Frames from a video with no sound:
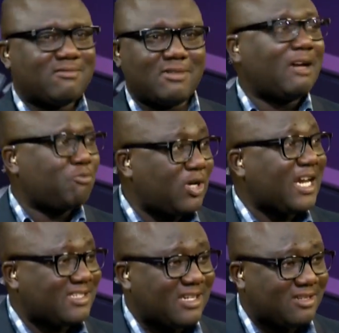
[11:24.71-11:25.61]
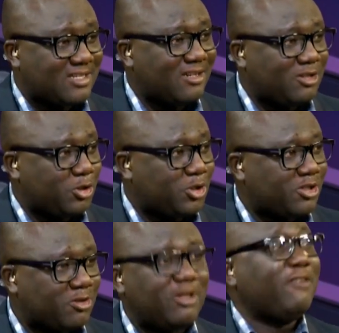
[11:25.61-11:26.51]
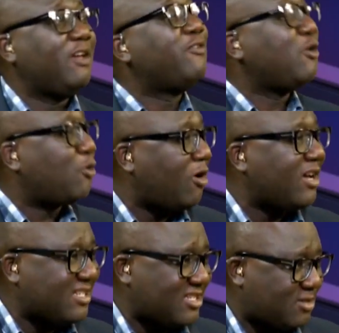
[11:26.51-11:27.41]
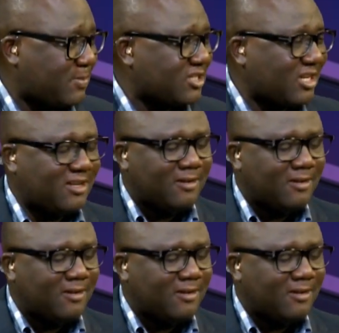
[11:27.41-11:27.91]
When I say the judiciary, even lawyers especially,